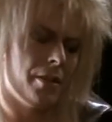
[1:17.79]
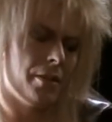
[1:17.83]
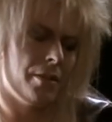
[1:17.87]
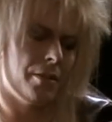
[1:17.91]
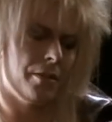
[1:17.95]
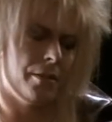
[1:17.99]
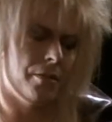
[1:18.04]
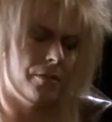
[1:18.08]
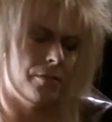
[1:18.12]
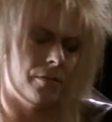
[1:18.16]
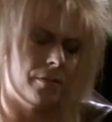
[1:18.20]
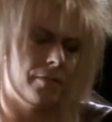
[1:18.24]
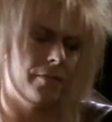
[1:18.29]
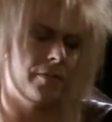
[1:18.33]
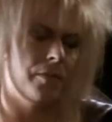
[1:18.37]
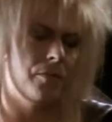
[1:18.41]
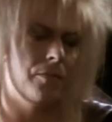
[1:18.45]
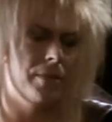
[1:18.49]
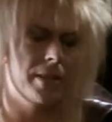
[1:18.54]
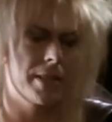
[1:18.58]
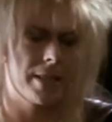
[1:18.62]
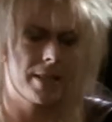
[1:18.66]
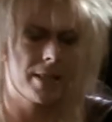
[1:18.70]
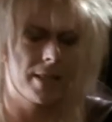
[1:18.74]
I thought for
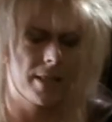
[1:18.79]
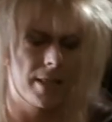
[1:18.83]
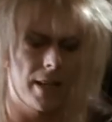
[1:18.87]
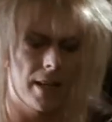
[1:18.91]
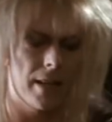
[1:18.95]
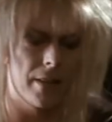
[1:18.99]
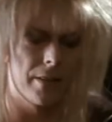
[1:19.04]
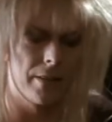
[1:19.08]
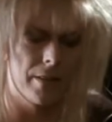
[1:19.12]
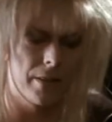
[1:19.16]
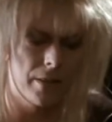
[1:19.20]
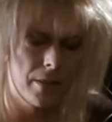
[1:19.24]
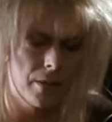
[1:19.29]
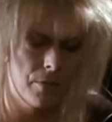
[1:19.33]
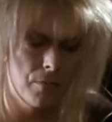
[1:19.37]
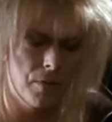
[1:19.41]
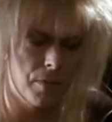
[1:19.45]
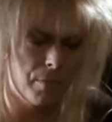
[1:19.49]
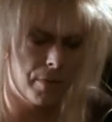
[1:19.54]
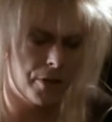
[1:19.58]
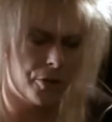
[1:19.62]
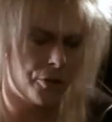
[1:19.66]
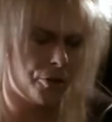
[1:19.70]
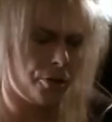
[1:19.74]
one second that you
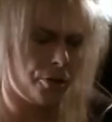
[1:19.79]
were